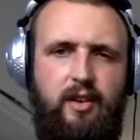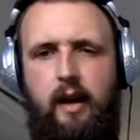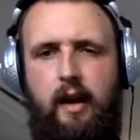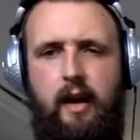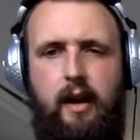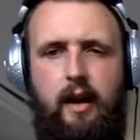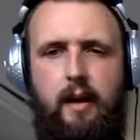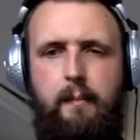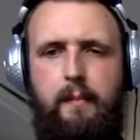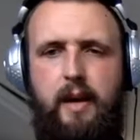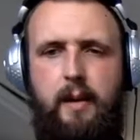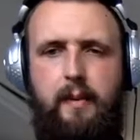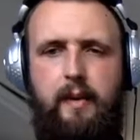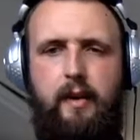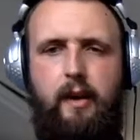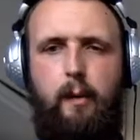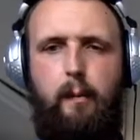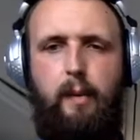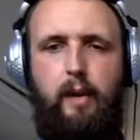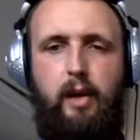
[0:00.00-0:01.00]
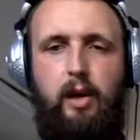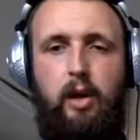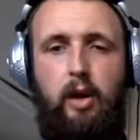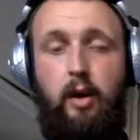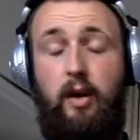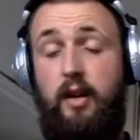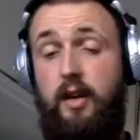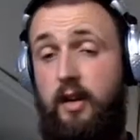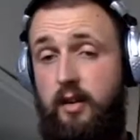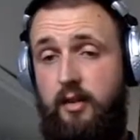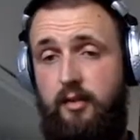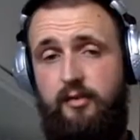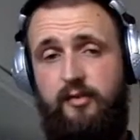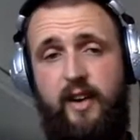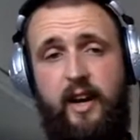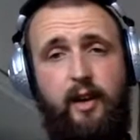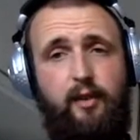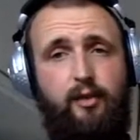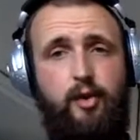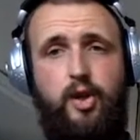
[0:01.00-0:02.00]
Uh, maybe not. But look,
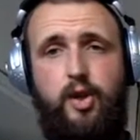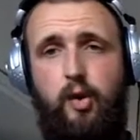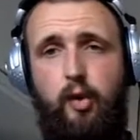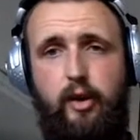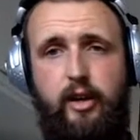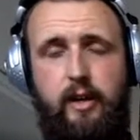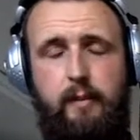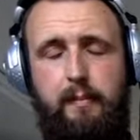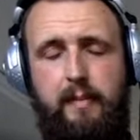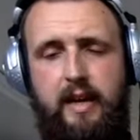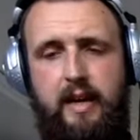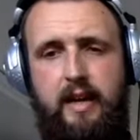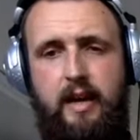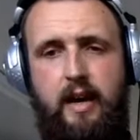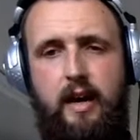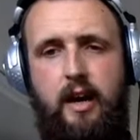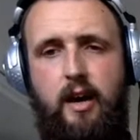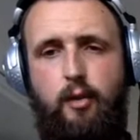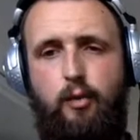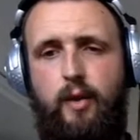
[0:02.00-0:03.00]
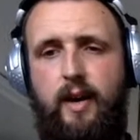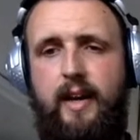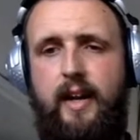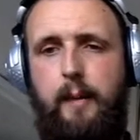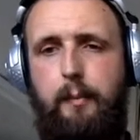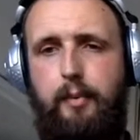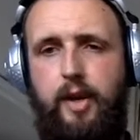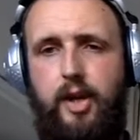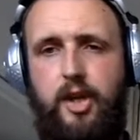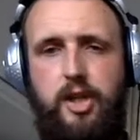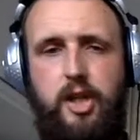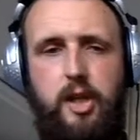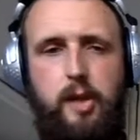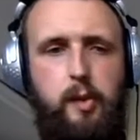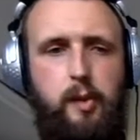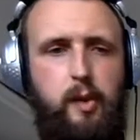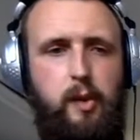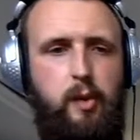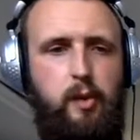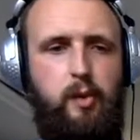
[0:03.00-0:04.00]
thanks for joining me. I really appreciate you
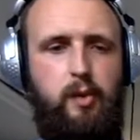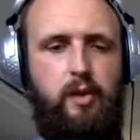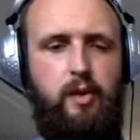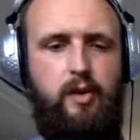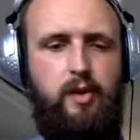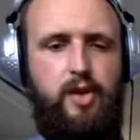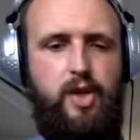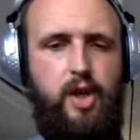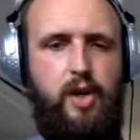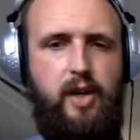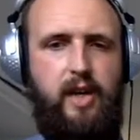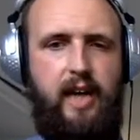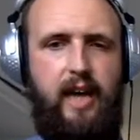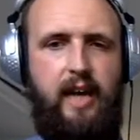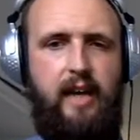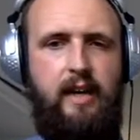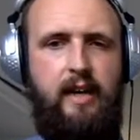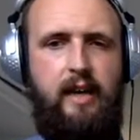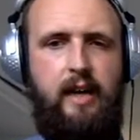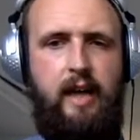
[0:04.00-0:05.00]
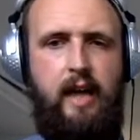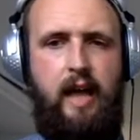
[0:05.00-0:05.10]
all tuning in.